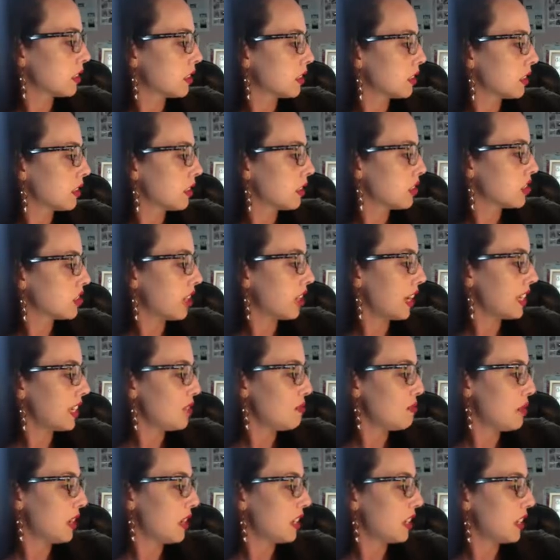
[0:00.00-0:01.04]
Shiny
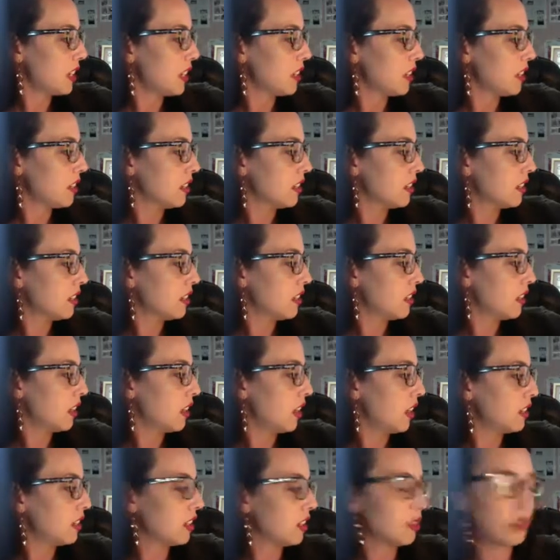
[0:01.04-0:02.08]
Penny, and
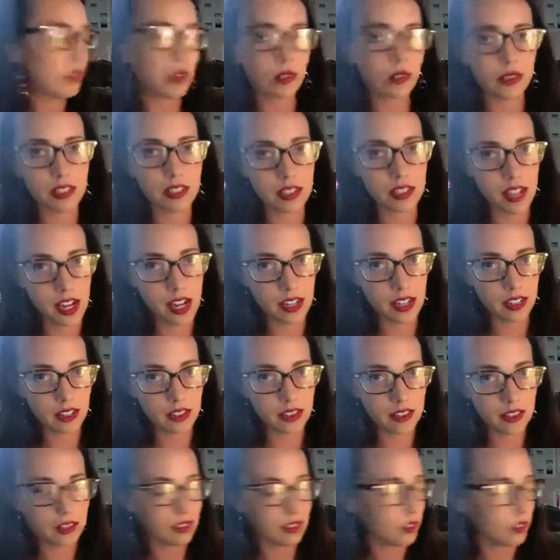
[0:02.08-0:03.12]
then Gold Status.
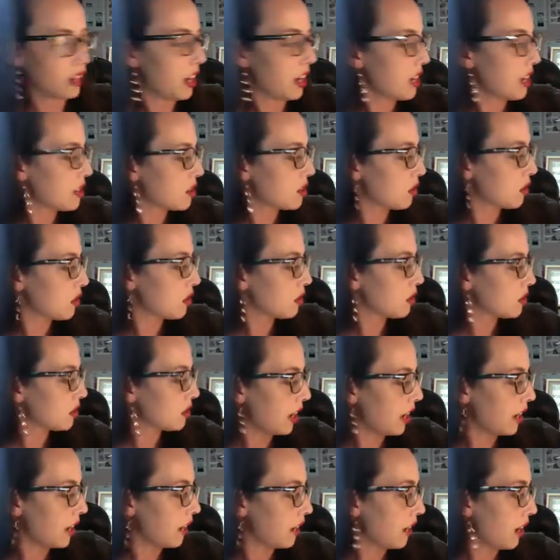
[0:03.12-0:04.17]
Okay, so those,
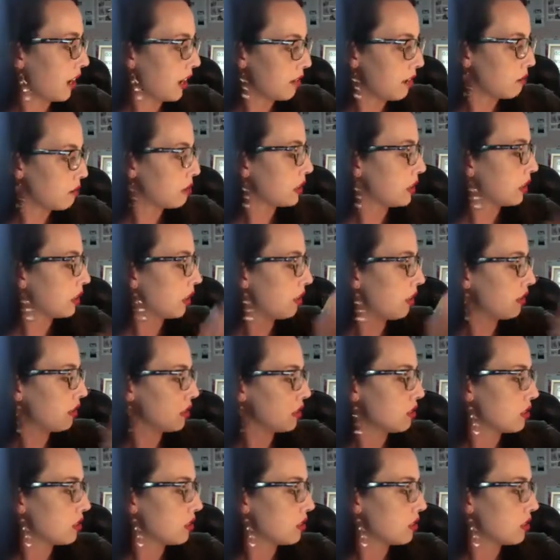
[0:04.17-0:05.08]
I've been loving using